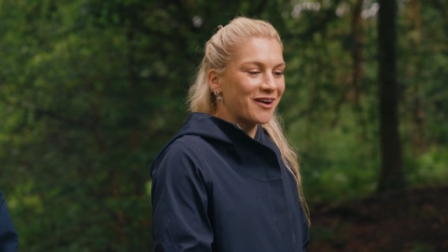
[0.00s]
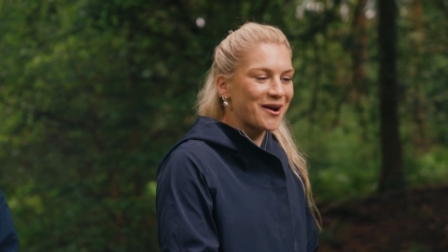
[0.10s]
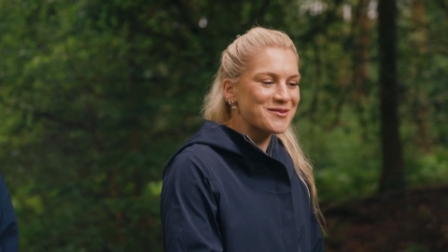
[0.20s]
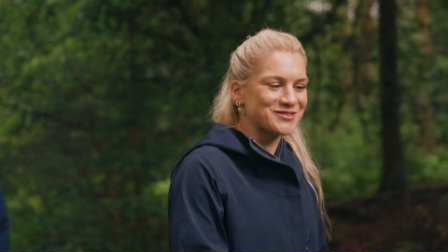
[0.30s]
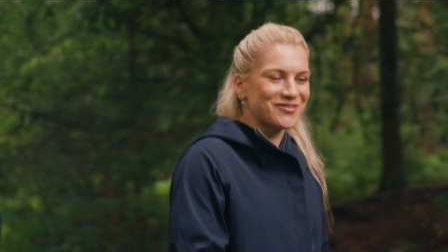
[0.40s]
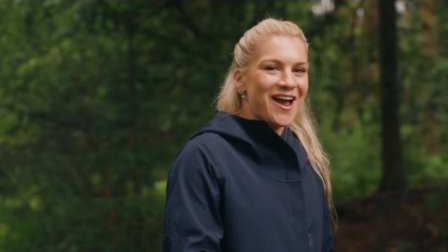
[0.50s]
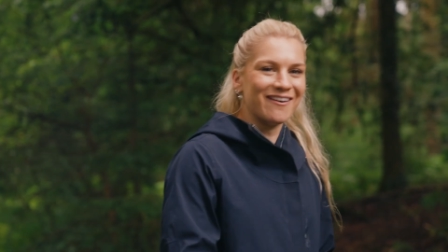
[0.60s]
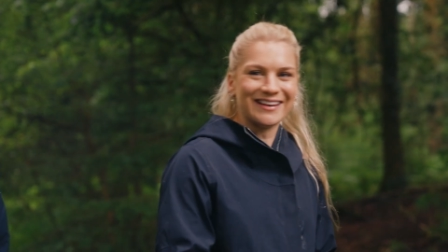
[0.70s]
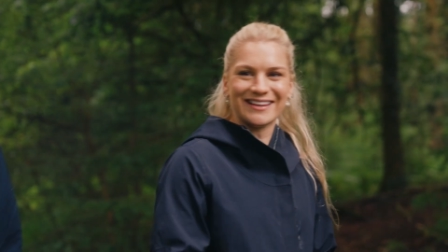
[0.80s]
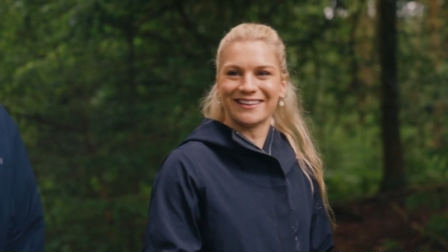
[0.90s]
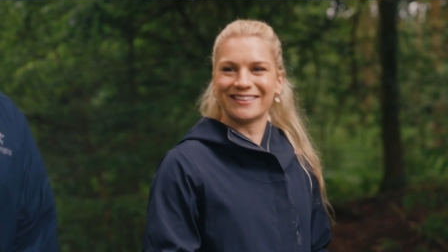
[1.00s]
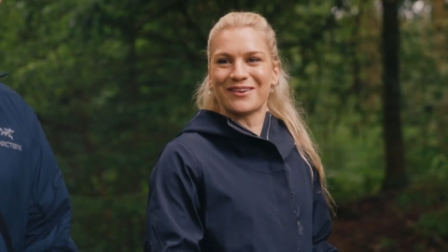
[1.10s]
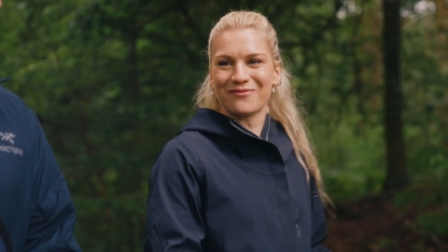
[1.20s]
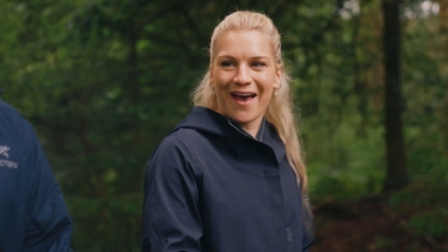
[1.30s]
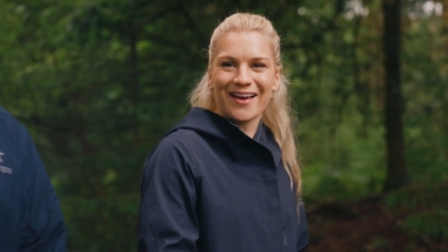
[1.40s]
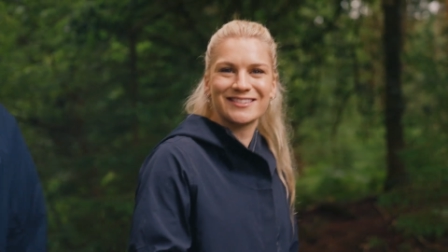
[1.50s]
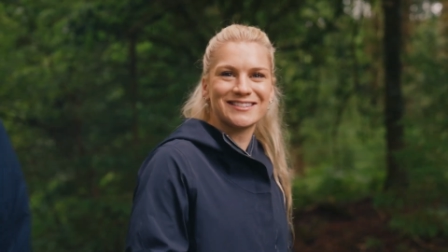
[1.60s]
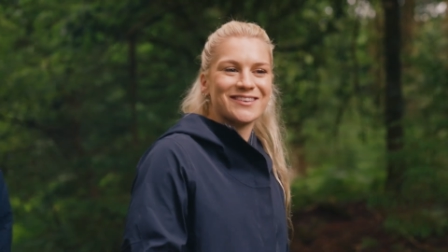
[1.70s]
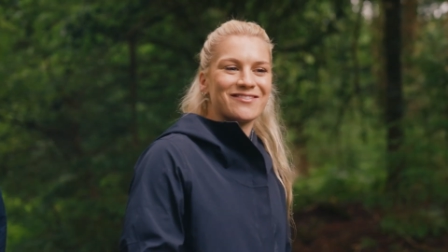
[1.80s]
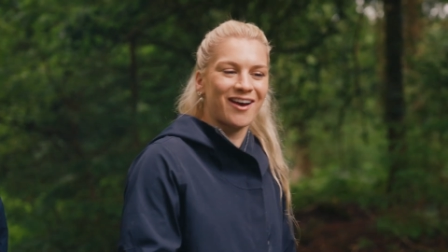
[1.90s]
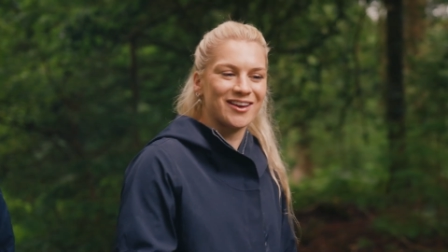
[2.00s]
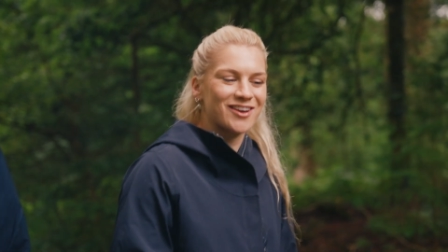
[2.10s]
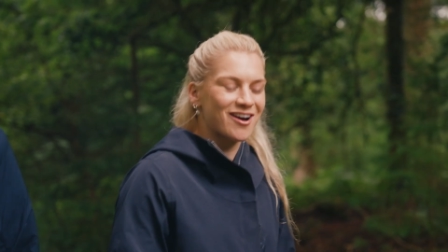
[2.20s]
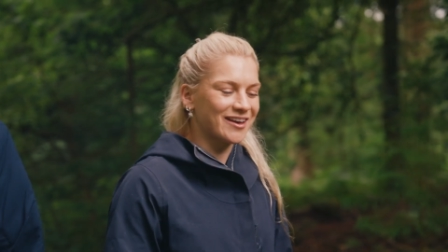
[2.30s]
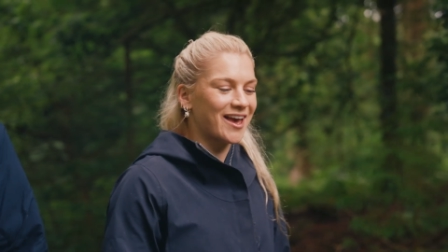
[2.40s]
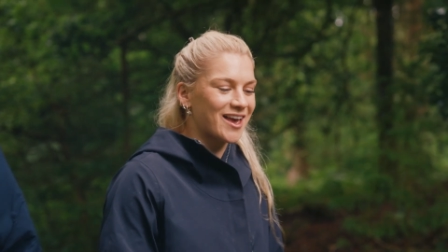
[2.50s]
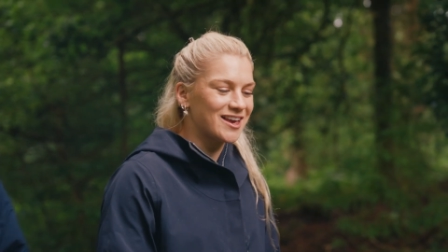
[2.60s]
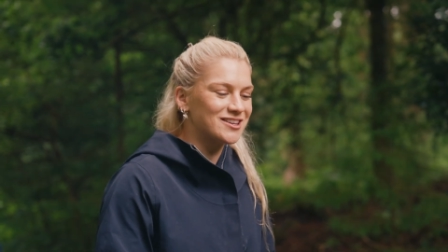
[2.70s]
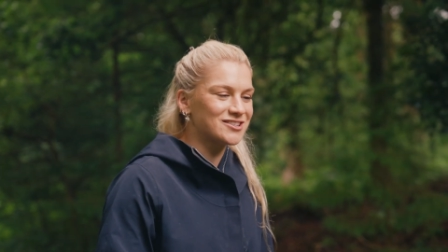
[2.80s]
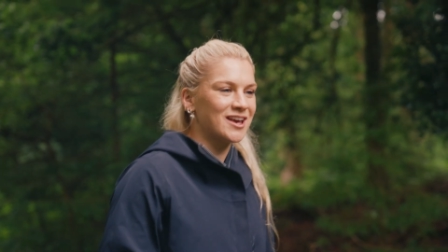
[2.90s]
I was very competitive at a young age,